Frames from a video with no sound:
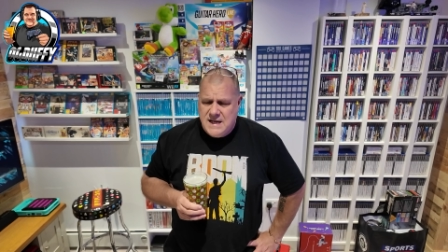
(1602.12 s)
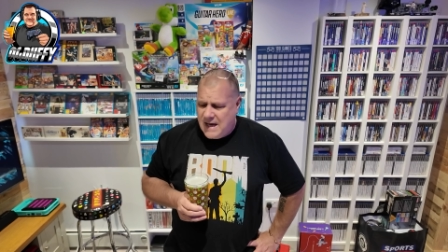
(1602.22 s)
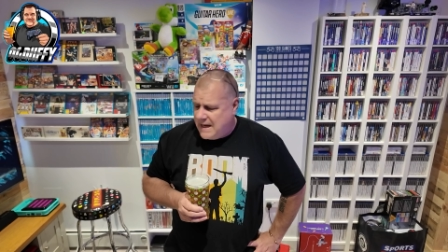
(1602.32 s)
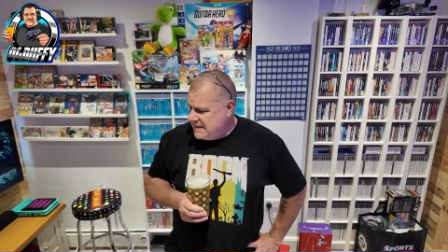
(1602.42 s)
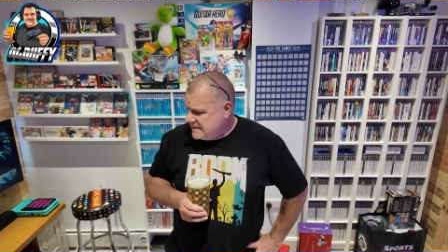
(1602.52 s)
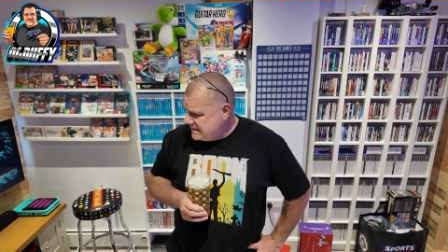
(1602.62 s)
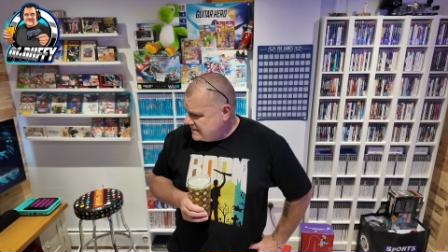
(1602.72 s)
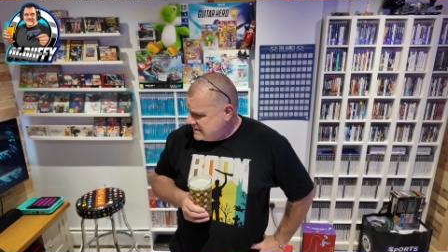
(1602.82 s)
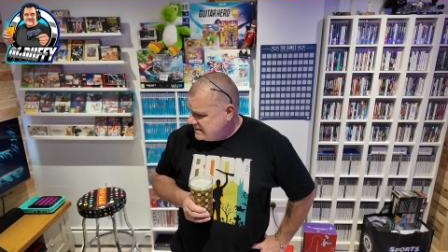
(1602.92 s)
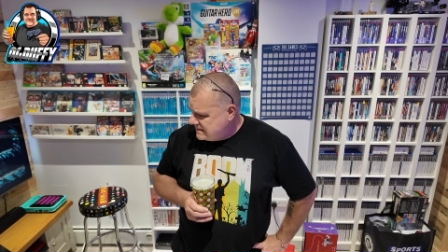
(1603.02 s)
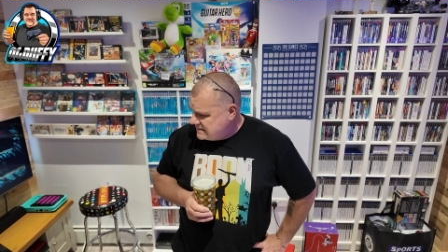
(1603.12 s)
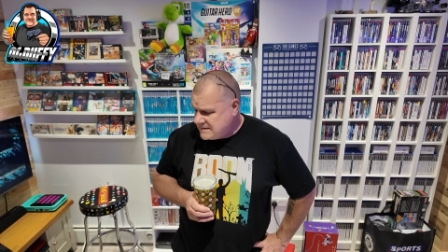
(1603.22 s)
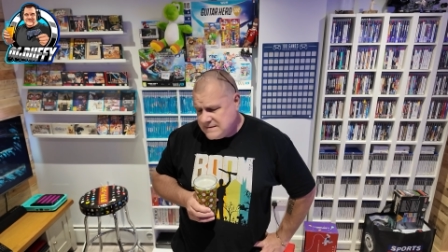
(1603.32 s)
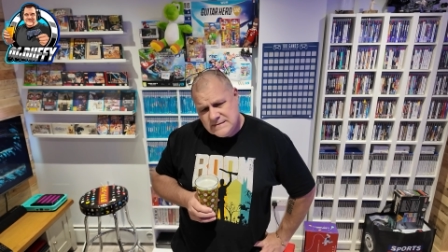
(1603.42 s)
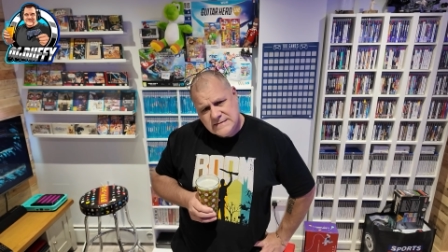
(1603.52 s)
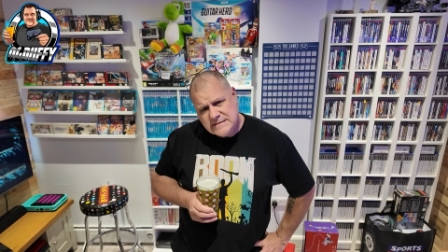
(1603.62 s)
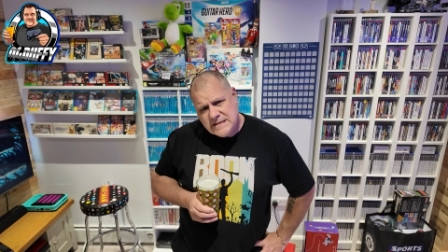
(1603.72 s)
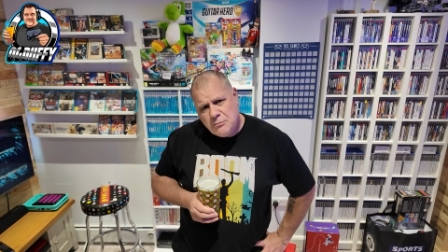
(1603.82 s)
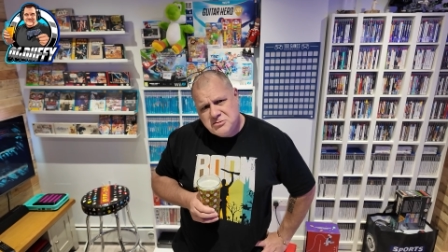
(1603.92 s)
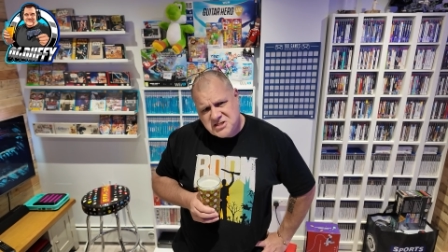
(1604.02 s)
And
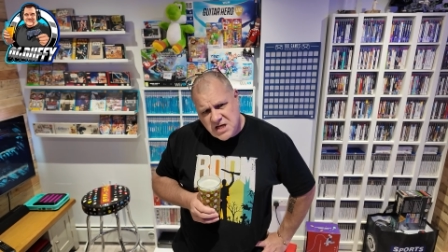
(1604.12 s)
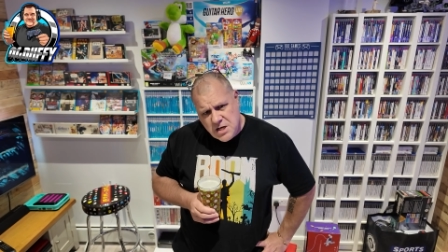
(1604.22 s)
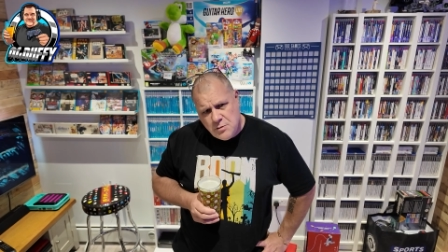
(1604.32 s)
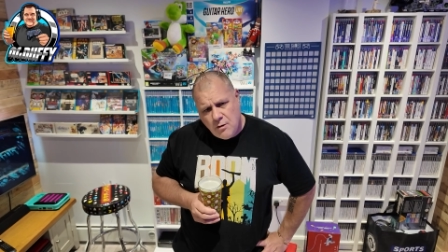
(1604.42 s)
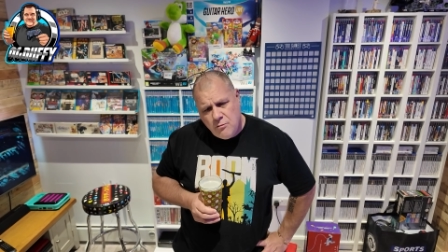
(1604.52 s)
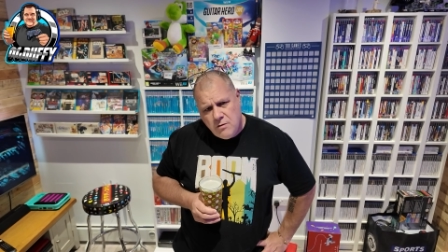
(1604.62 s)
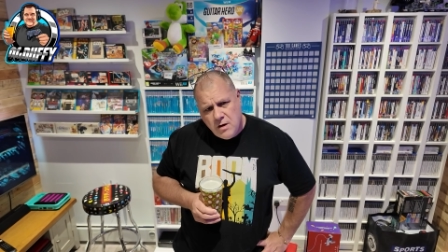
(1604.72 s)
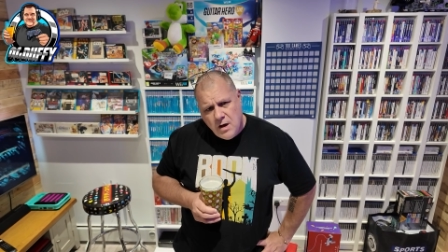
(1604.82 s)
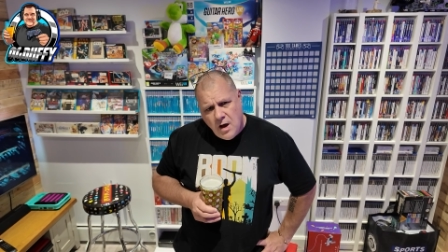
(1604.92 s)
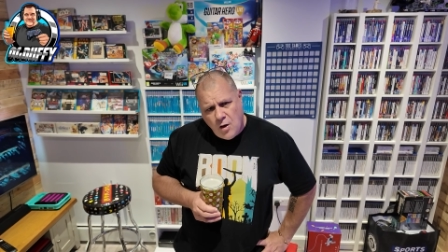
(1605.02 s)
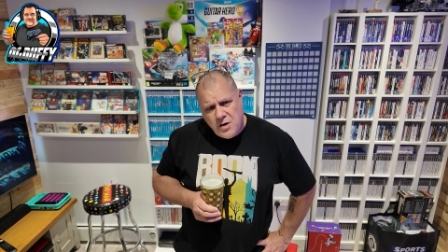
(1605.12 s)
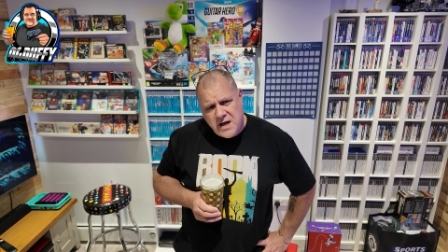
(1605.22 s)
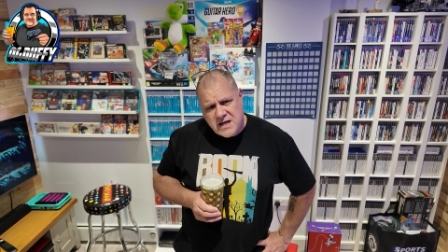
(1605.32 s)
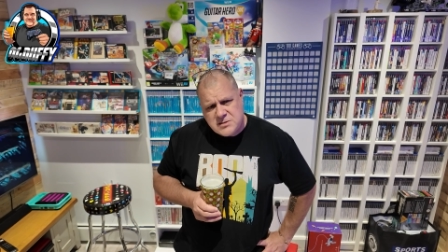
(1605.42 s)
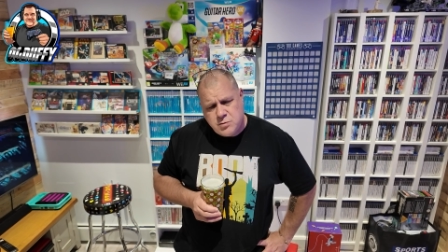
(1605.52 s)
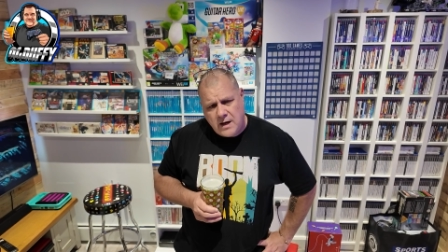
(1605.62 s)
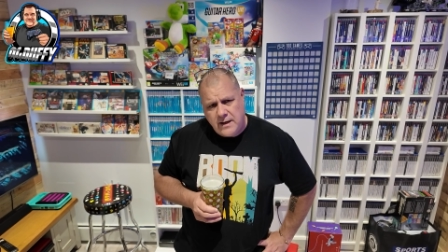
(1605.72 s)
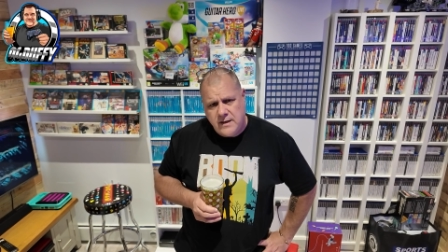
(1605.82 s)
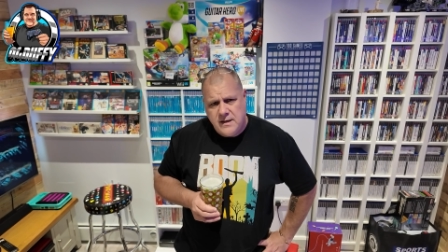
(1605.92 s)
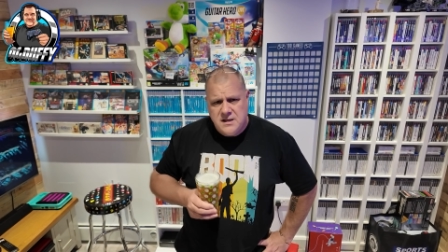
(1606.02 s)
I will see you all on the next one.